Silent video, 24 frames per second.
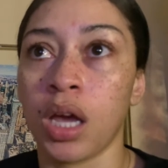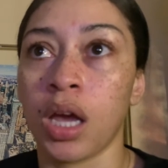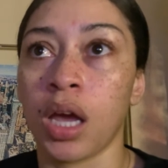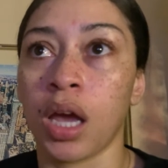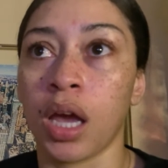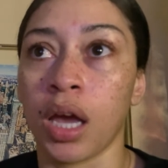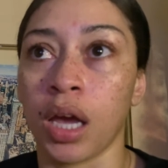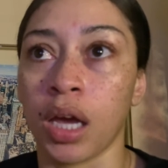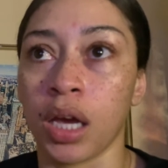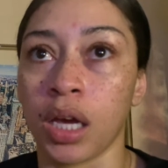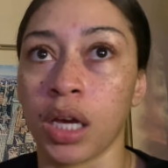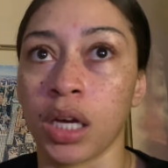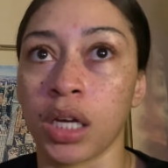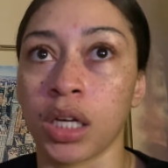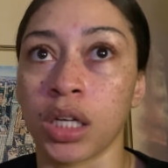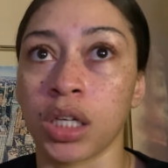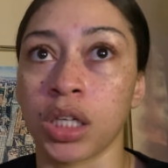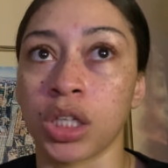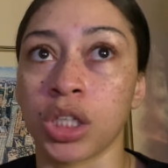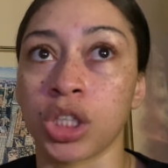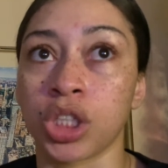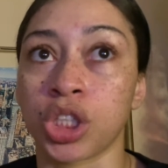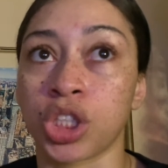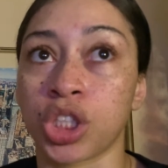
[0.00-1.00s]

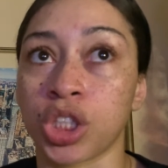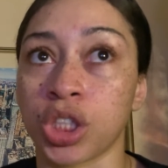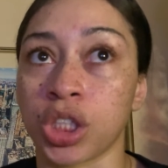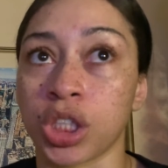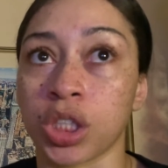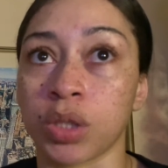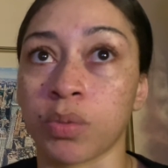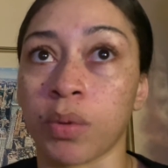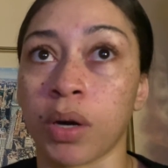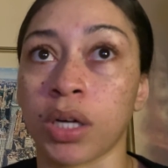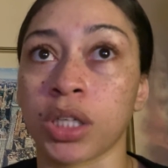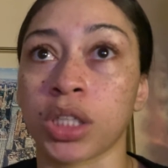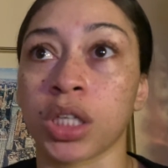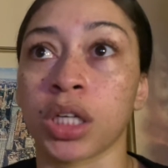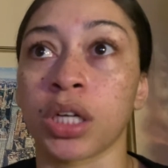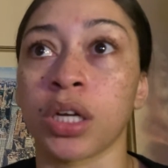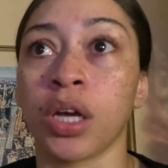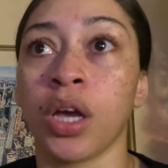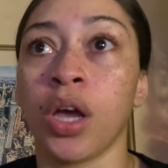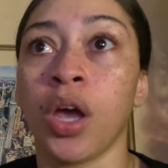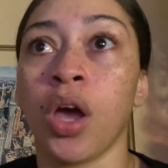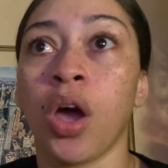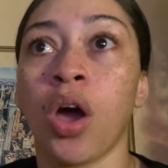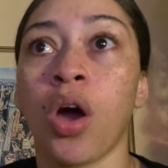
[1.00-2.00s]
and she just watched it
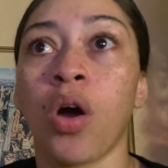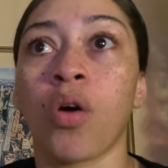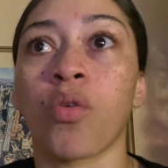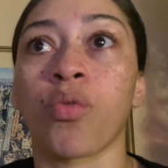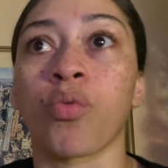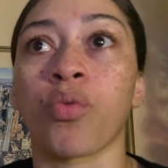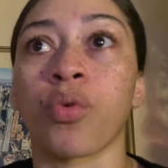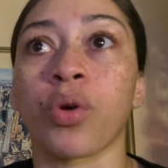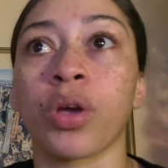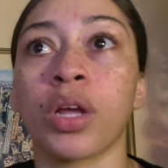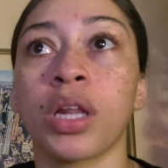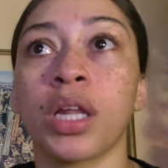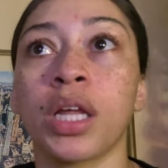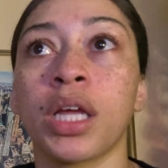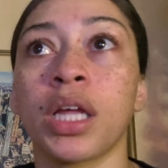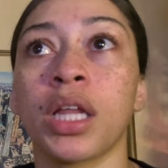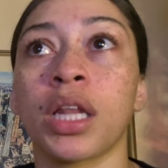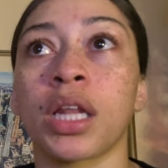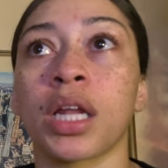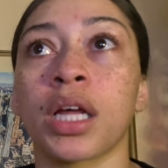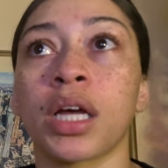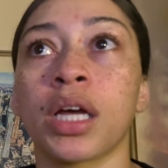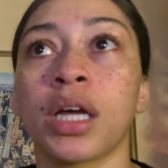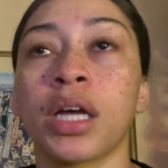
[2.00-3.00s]
really
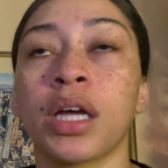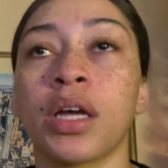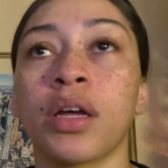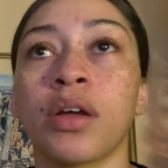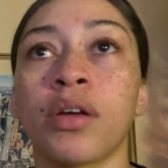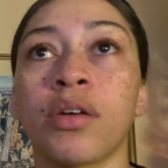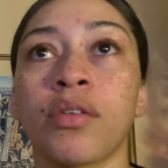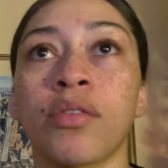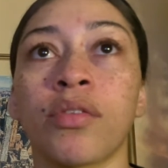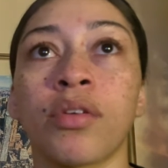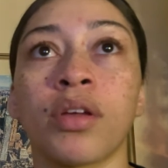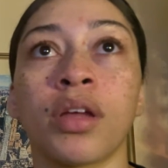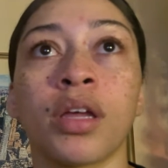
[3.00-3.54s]
love